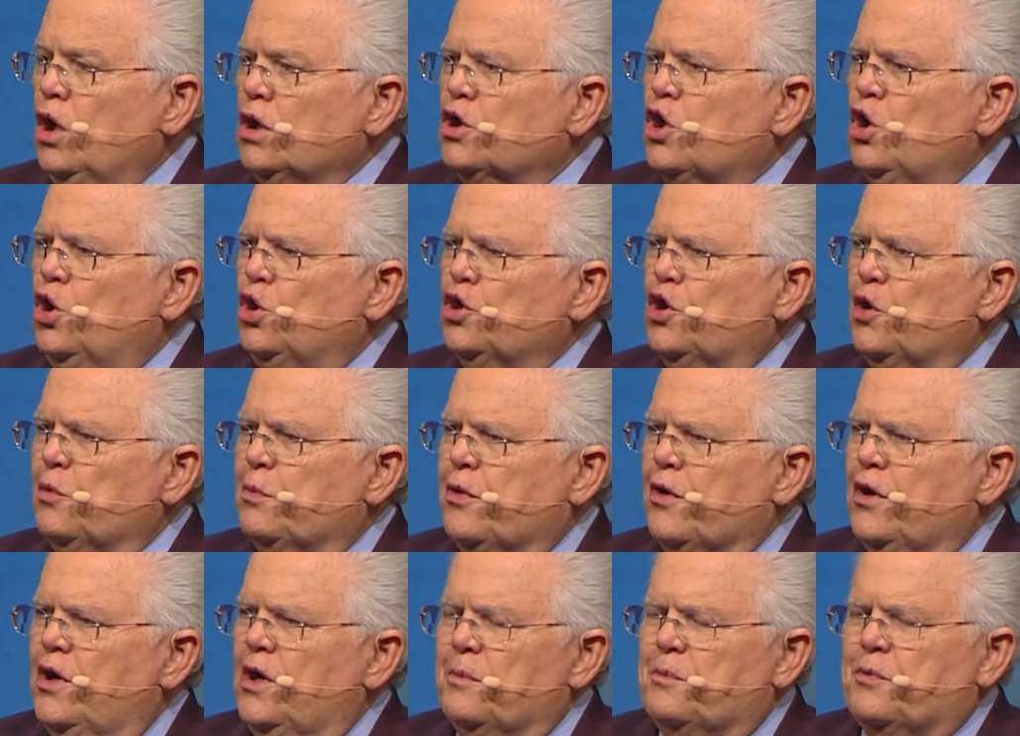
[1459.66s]
all going to
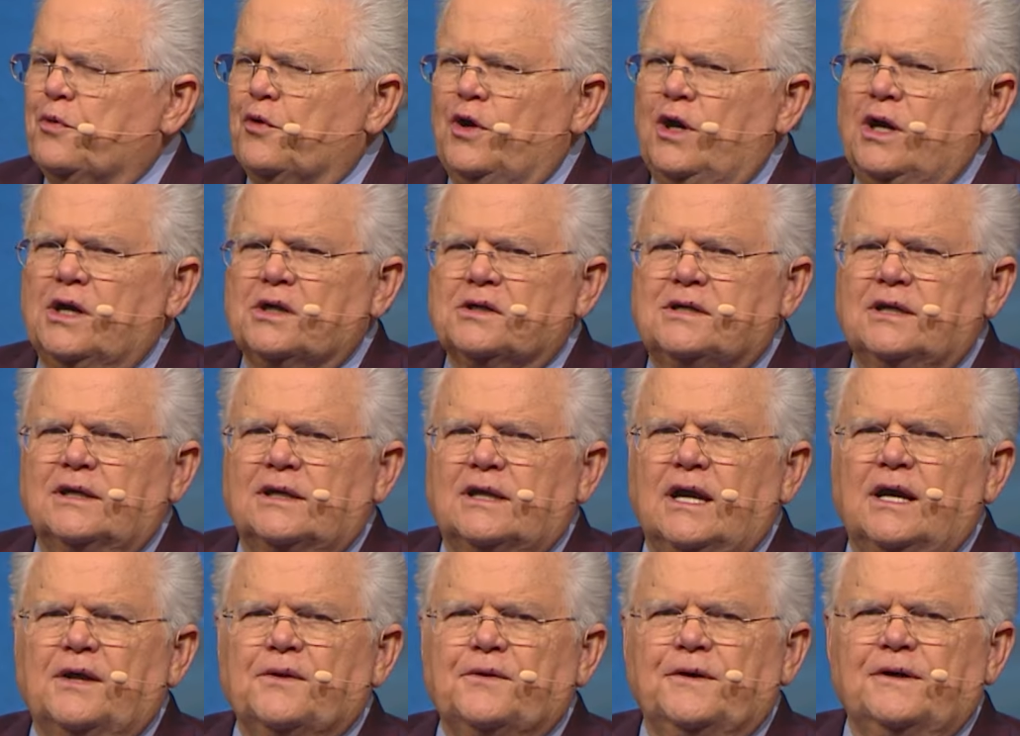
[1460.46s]
pray a prayer
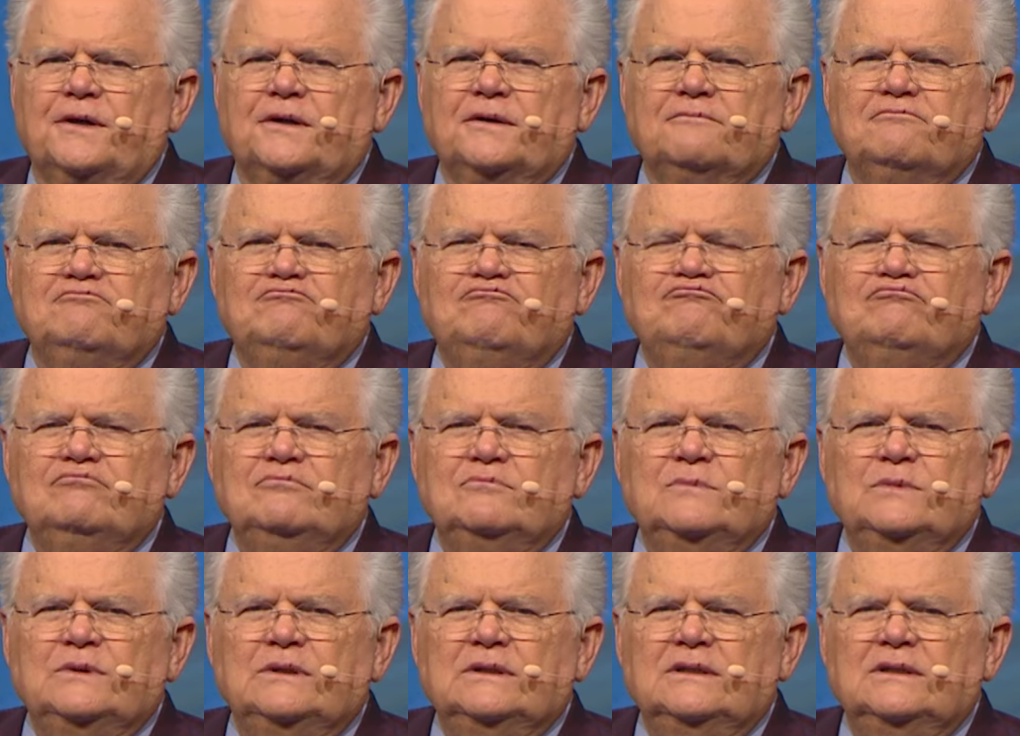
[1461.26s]
together
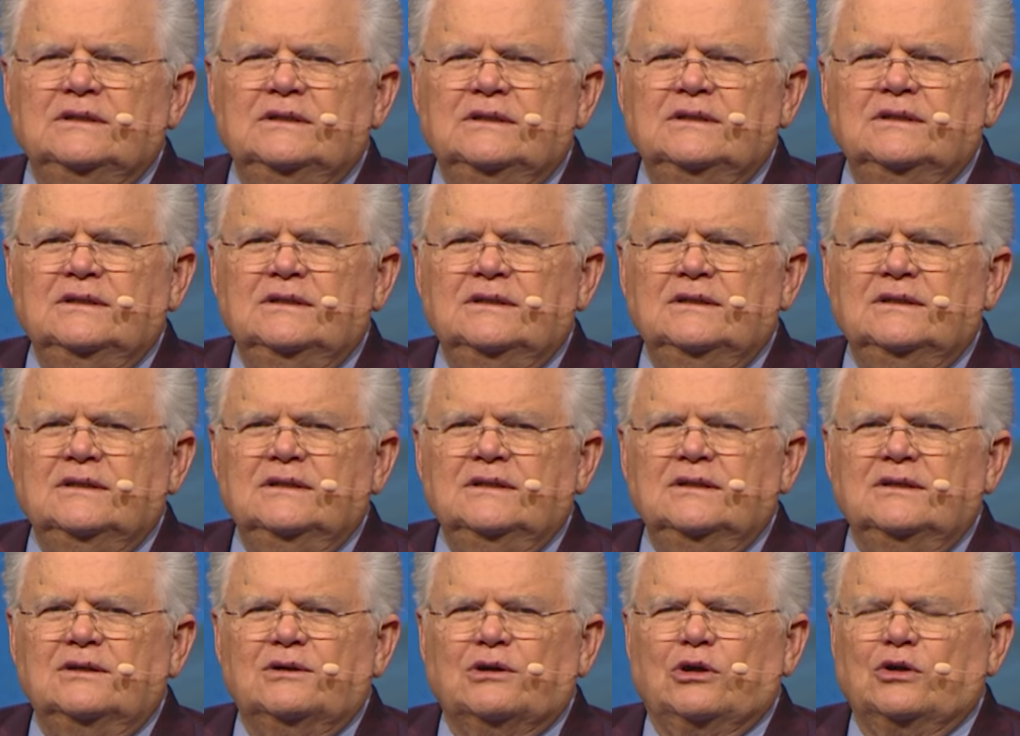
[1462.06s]

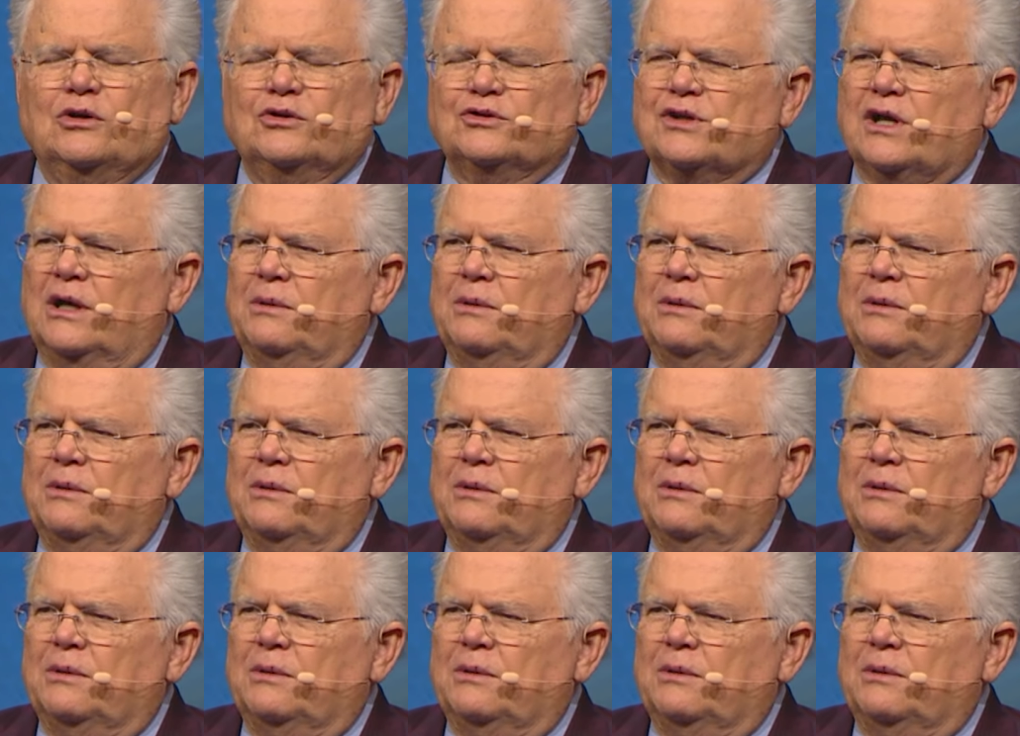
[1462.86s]
because